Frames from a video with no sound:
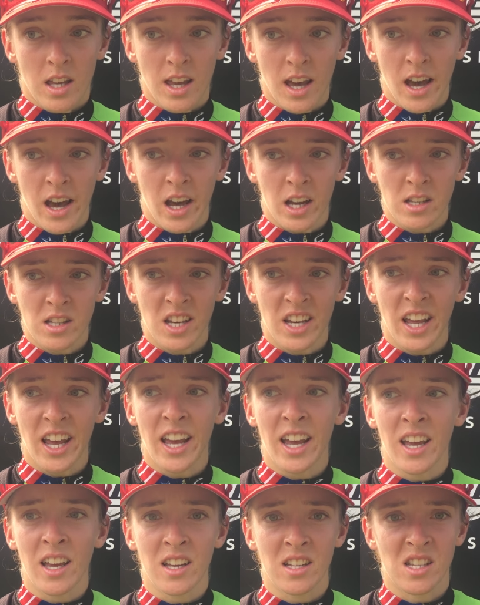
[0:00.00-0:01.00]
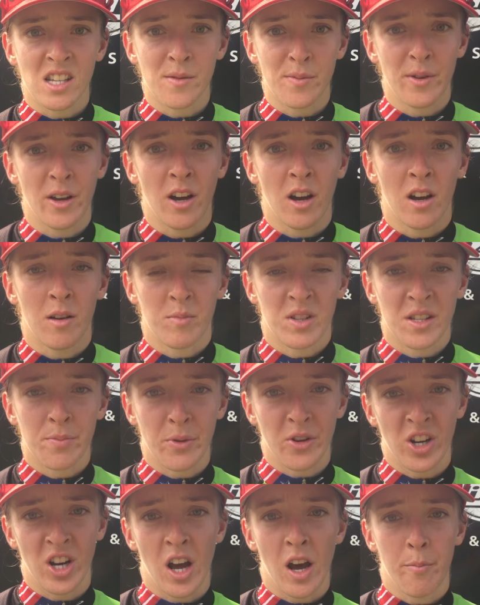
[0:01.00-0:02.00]
Yeah, today it's
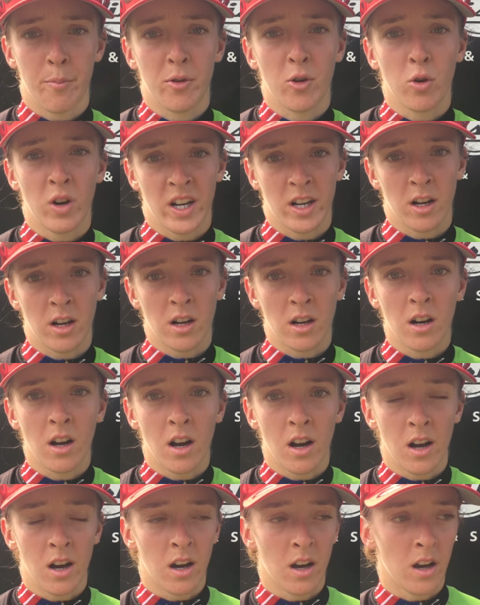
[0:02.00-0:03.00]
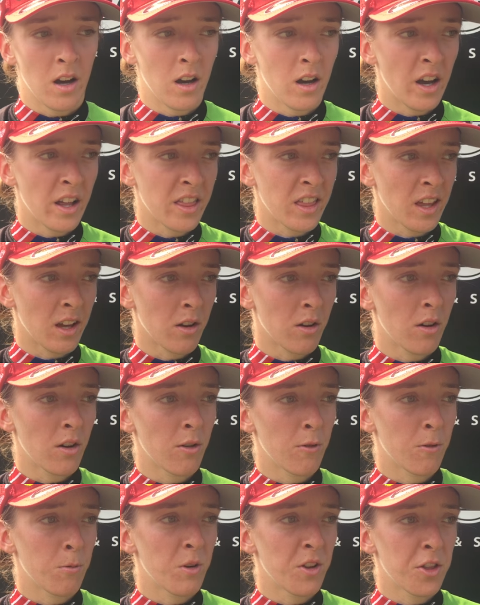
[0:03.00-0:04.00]
split up quicker. I think
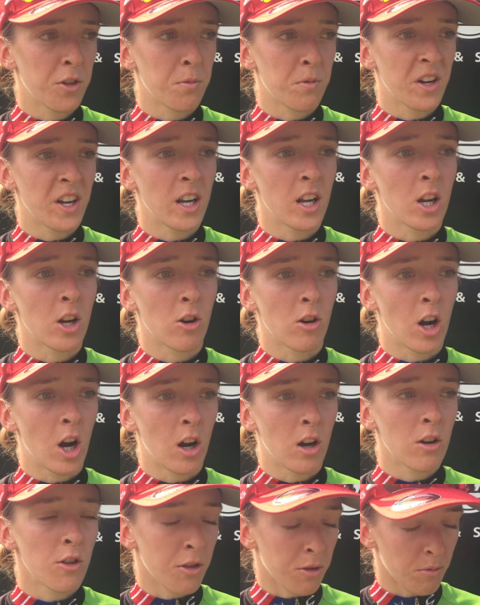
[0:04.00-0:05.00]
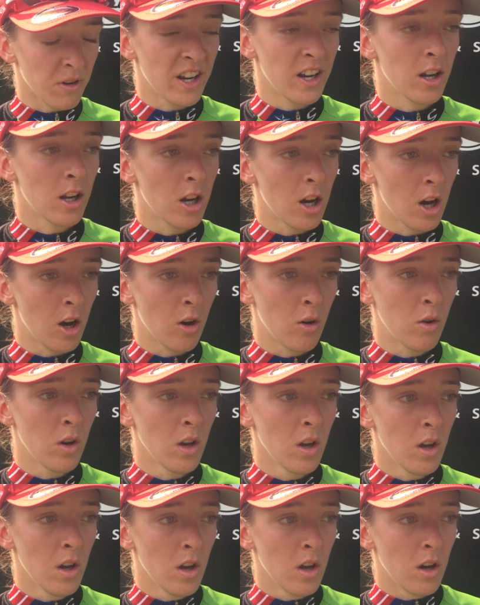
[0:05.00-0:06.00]
with three to go.
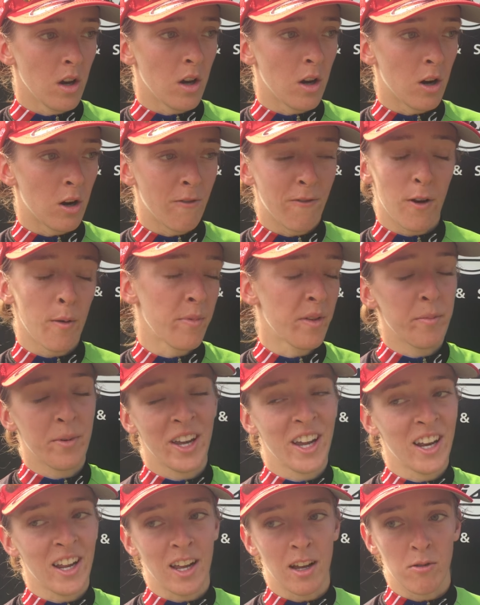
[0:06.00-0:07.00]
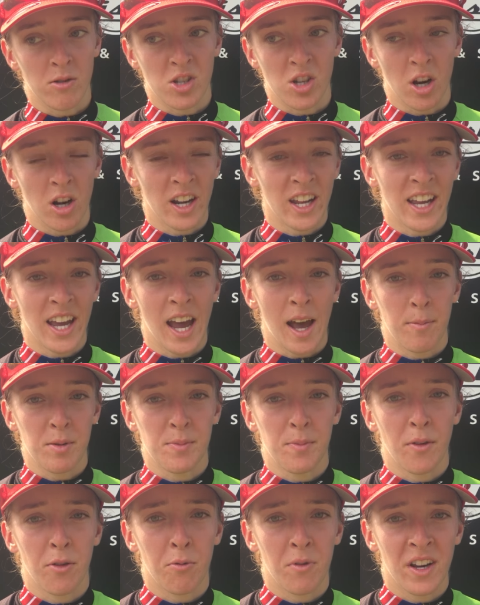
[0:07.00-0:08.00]
Or from the beginning it was already gaps,
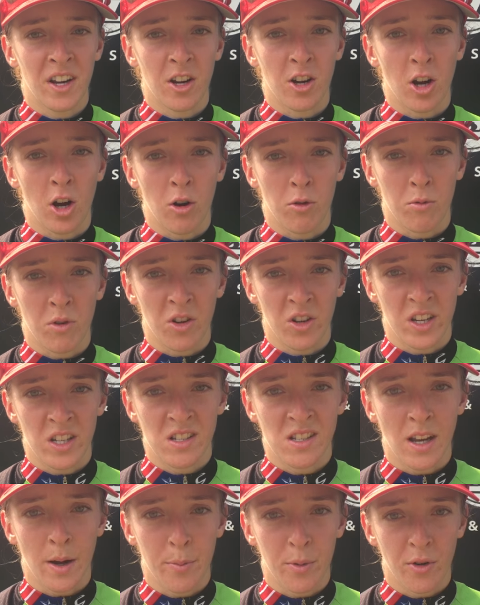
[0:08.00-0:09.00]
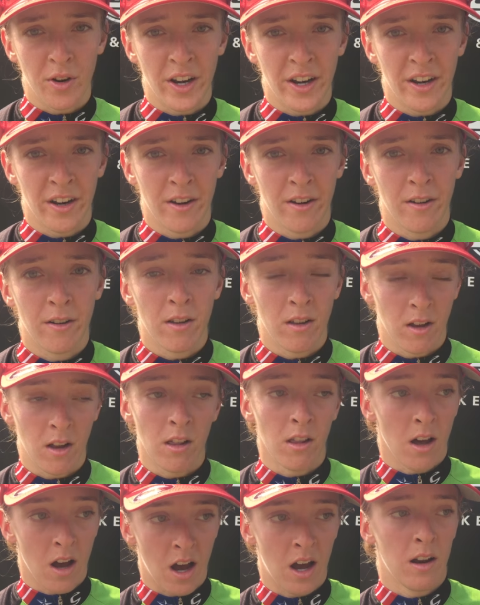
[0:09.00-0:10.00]
but three to go really separated a
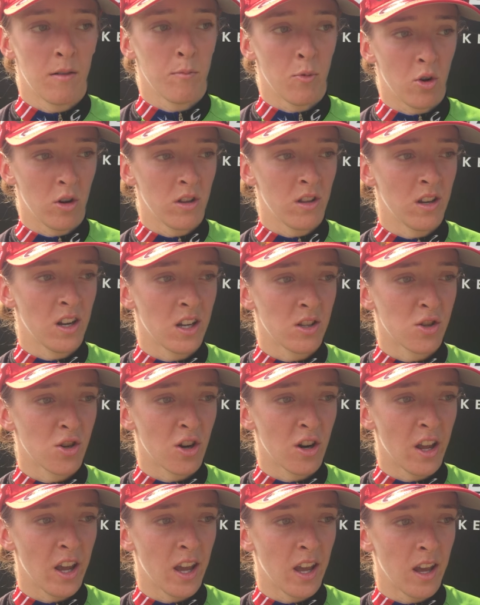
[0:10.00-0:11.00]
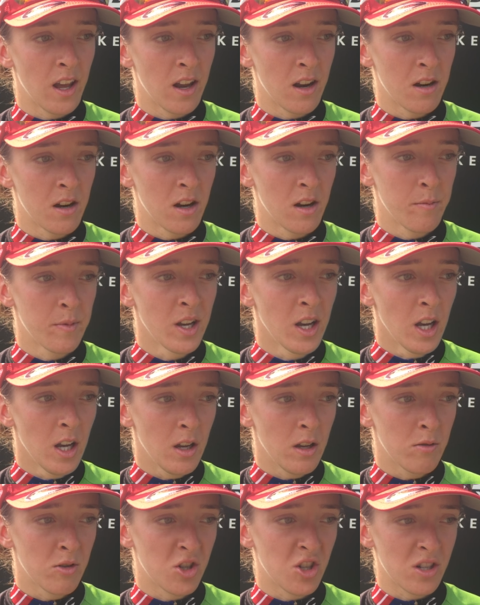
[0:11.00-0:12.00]
lot more than yesterday, and
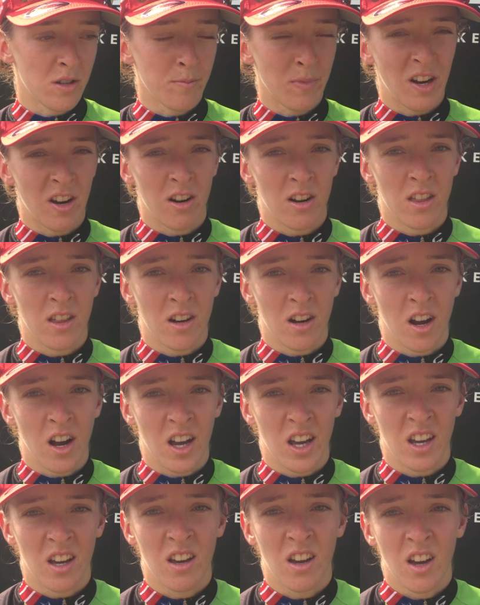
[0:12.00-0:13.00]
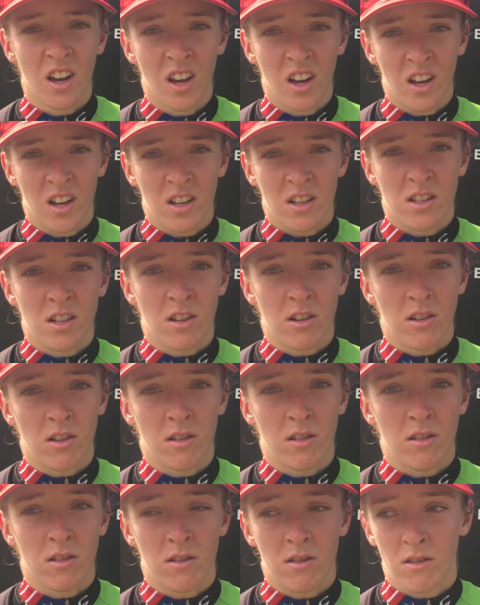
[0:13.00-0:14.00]
it was just Meredith and I
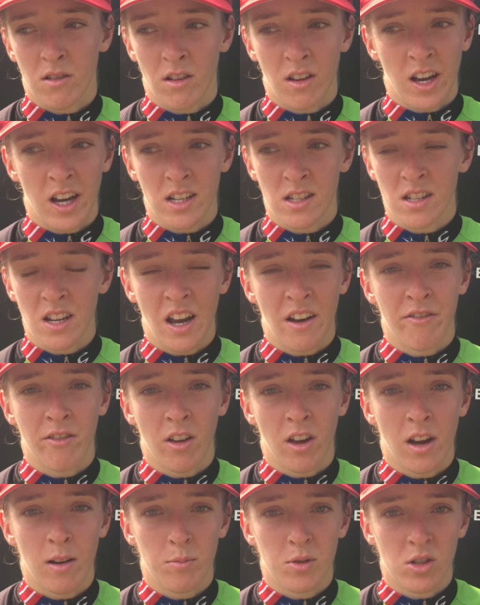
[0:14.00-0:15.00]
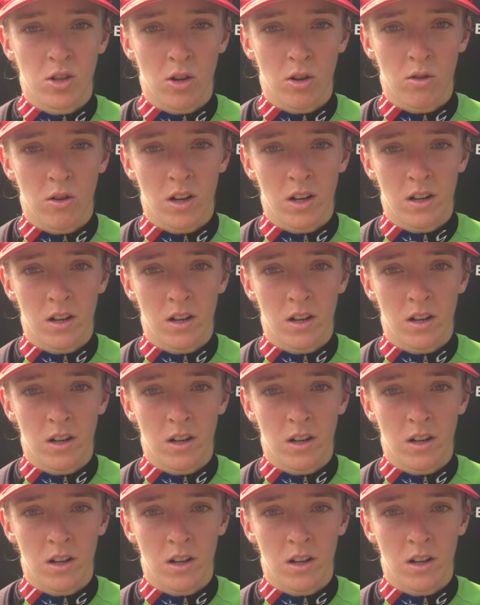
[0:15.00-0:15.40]
till the last half lap, so